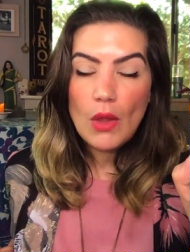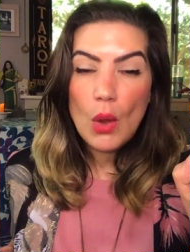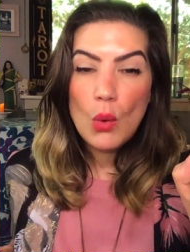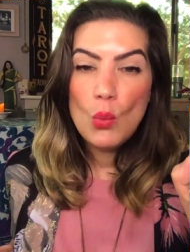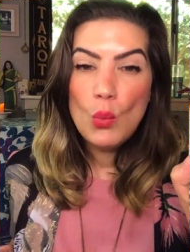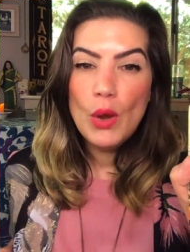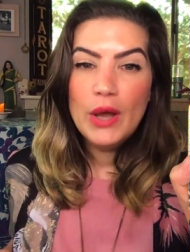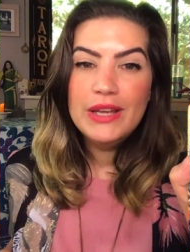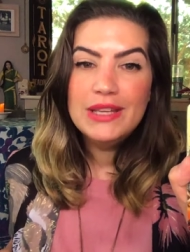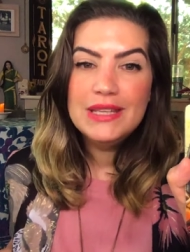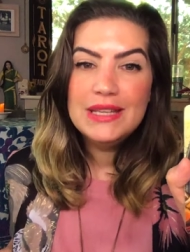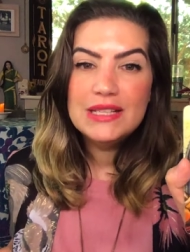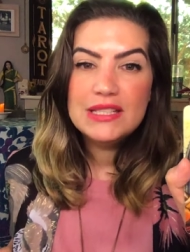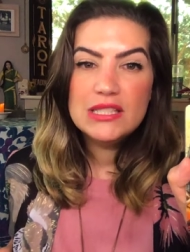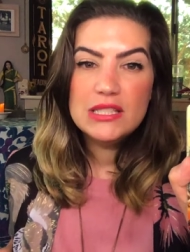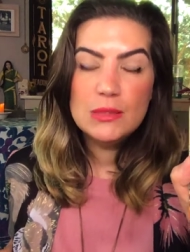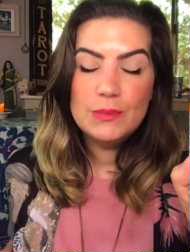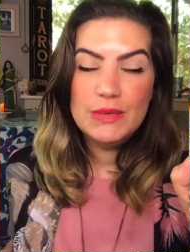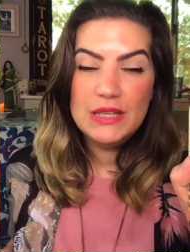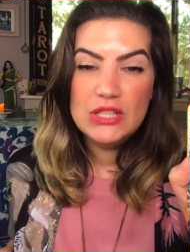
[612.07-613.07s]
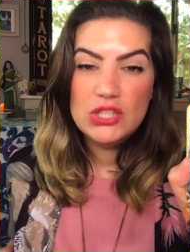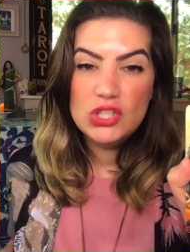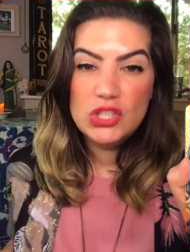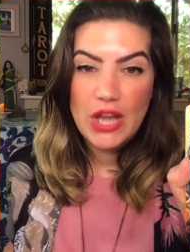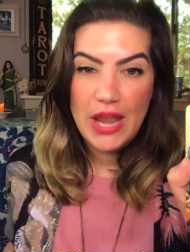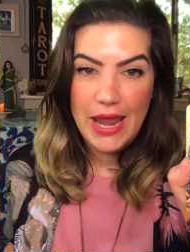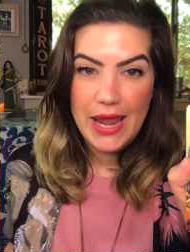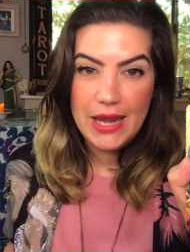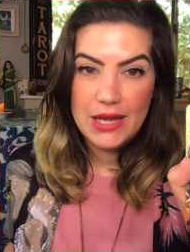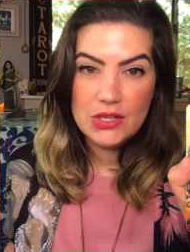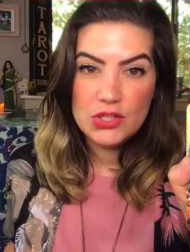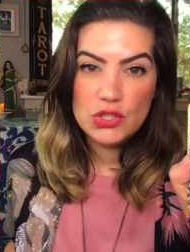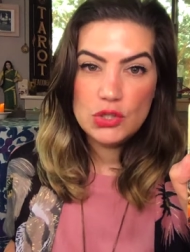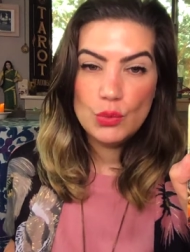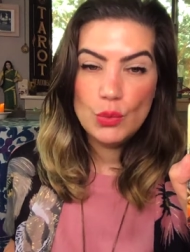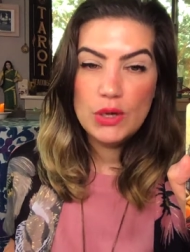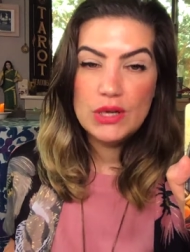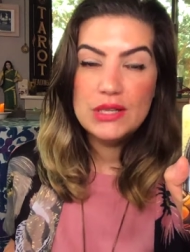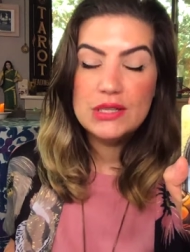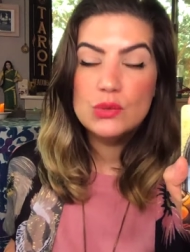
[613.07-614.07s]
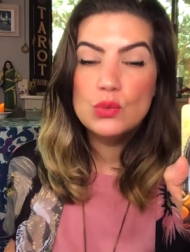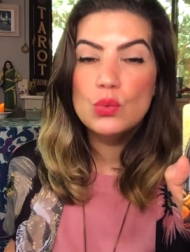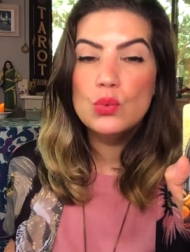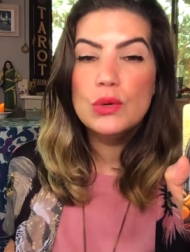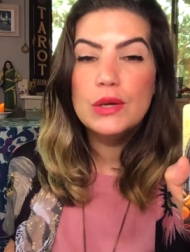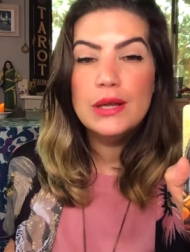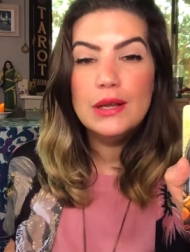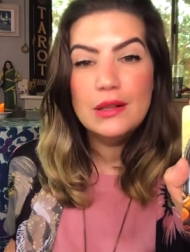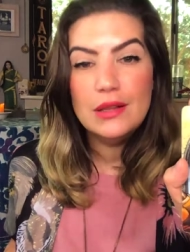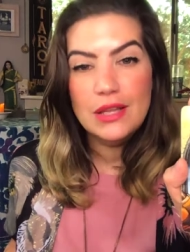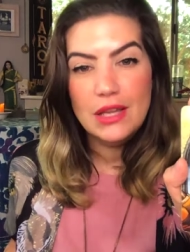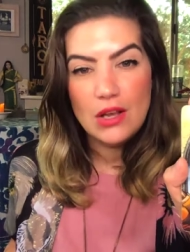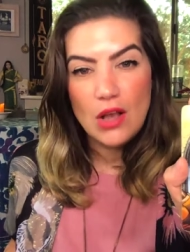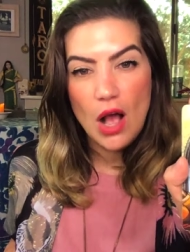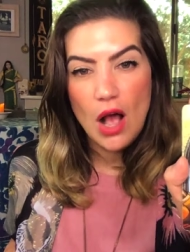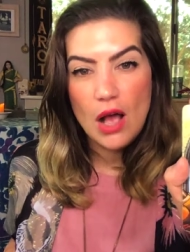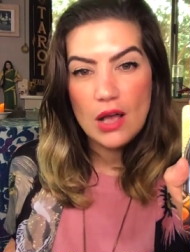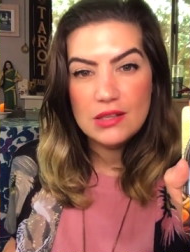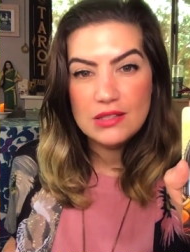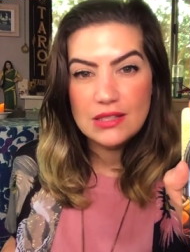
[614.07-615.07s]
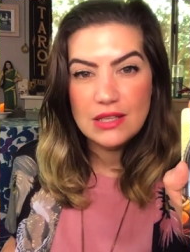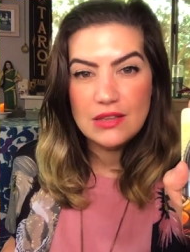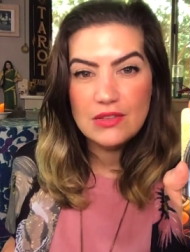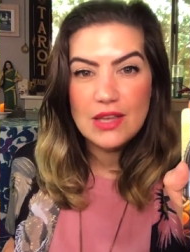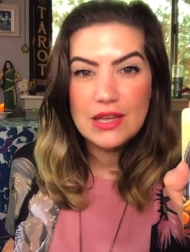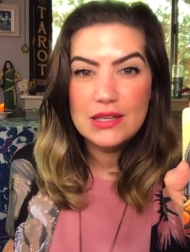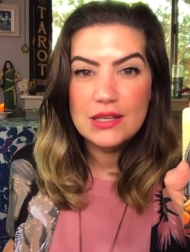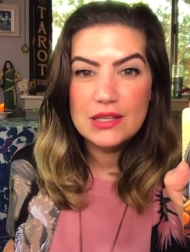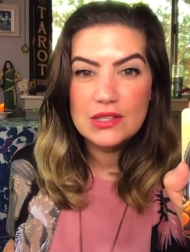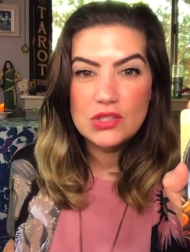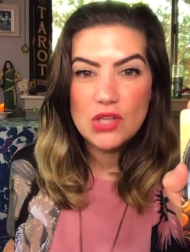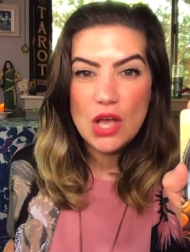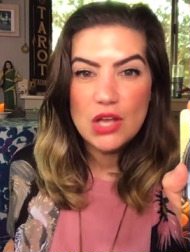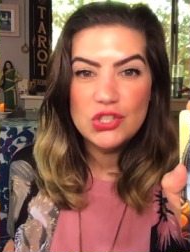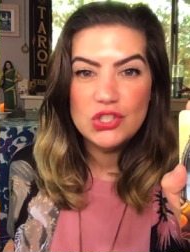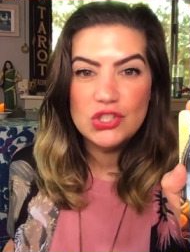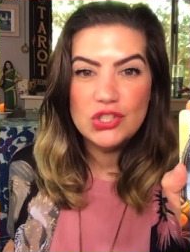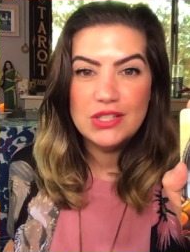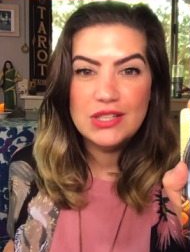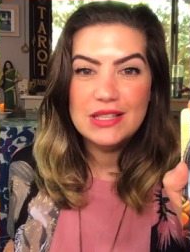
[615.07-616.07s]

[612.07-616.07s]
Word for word: what needs to be changed, what is really causing that exhaustion.